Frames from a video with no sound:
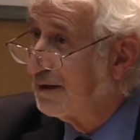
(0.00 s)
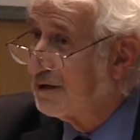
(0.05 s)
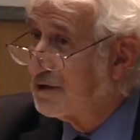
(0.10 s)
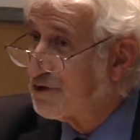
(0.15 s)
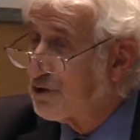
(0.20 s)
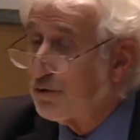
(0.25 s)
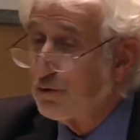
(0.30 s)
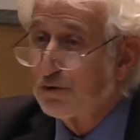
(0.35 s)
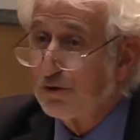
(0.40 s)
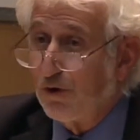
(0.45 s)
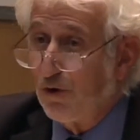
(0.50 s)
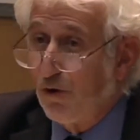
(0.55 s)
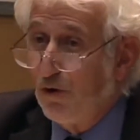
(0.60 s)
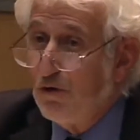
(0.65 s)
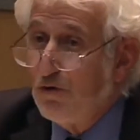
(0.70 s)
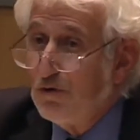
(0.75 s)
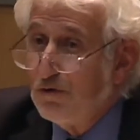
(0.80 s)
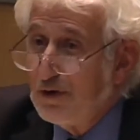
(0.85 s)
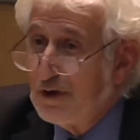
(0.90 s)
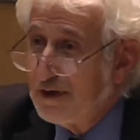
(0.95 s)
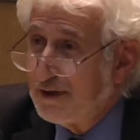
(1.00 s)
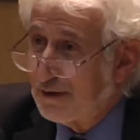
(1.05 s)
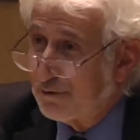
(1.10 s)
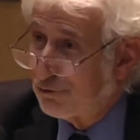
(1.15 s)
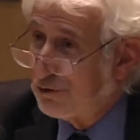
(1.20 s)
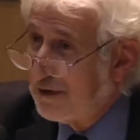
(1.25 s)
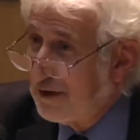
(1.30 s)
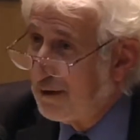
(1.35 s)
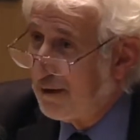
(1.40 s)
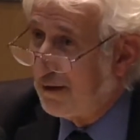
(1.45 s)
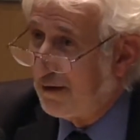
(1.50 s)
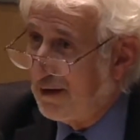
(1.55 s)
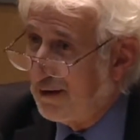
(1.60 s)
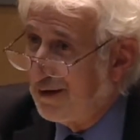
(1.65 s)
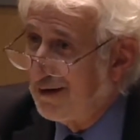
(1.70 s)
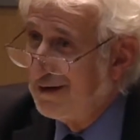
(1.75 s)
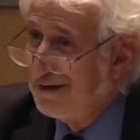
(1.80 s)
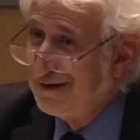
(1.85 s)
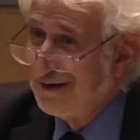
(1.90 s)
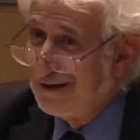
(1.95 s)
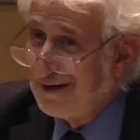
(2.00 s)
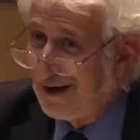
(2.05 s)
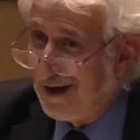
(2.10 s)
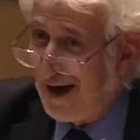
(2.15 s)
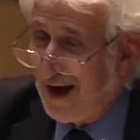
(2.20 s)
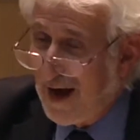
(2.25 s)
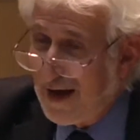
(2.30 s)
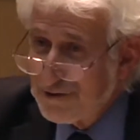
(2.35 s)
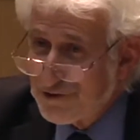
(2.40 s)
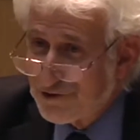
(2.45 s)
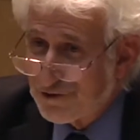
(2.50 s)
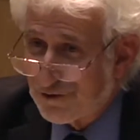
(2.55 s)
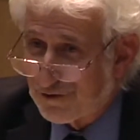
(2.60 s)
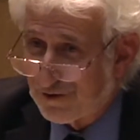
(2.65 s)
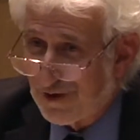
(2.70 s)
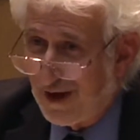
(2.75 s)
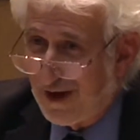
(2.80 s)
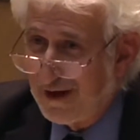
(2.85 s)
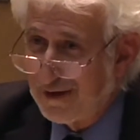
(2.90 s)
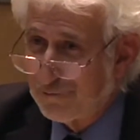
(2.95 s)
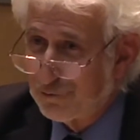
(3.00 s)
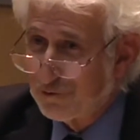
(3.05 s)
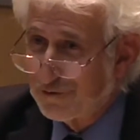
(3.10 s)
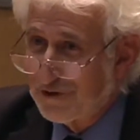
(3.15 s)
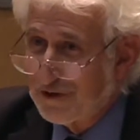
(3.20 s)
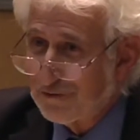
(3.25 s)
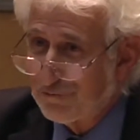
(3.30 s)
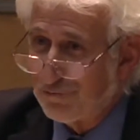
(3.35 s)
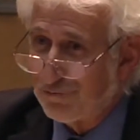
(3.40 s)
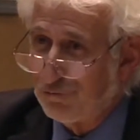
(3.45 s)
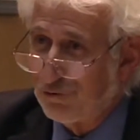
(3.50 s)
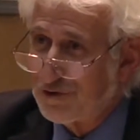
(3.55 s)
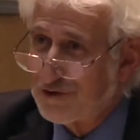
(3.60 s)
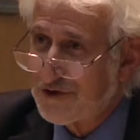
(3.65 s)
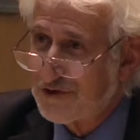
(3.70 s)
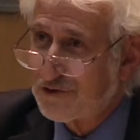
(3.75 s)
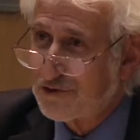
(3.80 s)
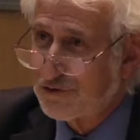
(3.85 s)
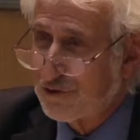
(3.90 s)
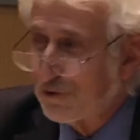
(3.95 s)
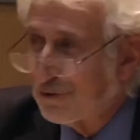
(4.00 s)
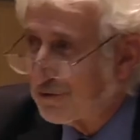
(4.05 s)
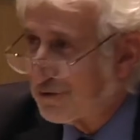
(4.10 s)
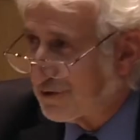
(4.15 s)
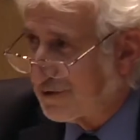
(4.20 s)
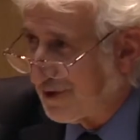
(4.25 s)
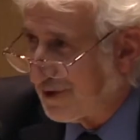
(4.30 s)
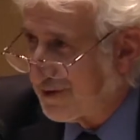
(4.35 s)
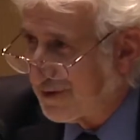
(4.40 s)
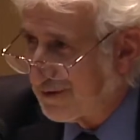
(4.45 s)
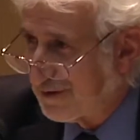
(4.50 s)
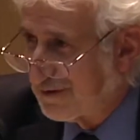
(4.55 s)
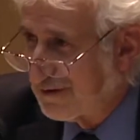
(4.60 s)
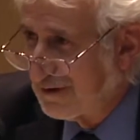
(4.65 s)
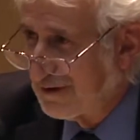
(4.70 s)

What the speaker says: So the only real answer I could give with certainty,